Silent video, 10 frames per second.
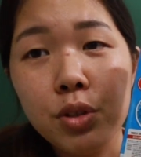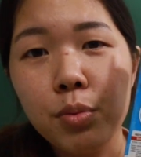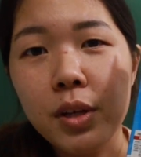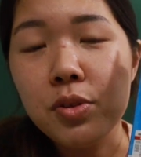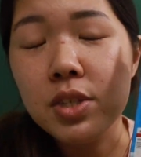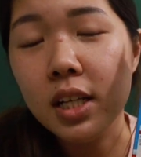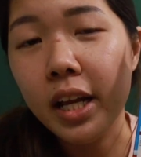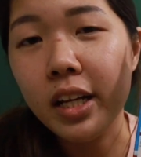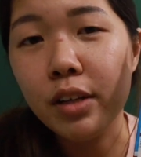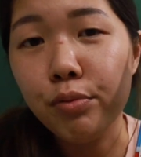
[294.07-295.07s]
So when you
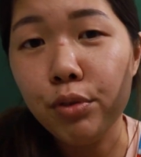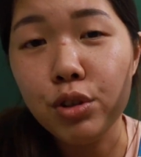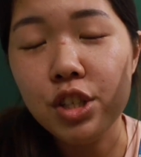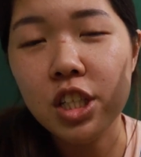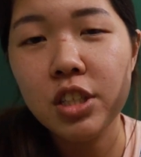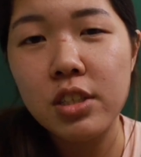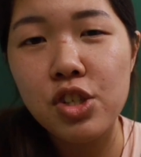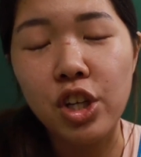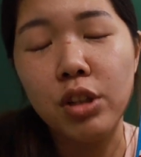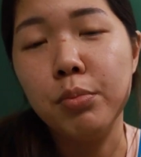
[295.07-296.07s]
select the float,
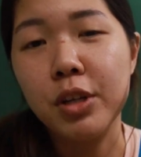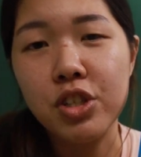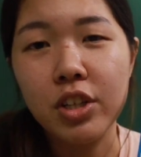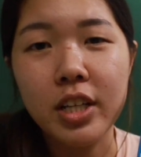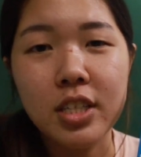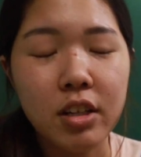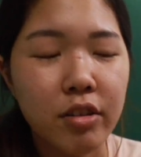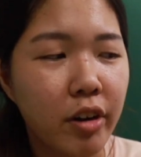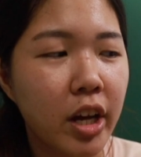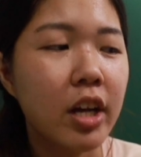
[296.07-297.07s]
just check to make sure that's
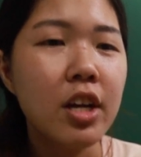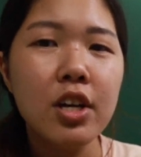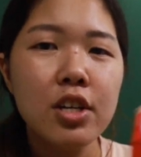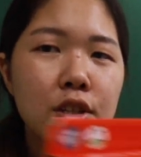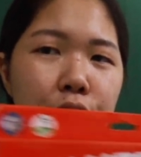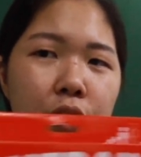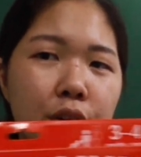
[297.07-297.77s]
correct. So for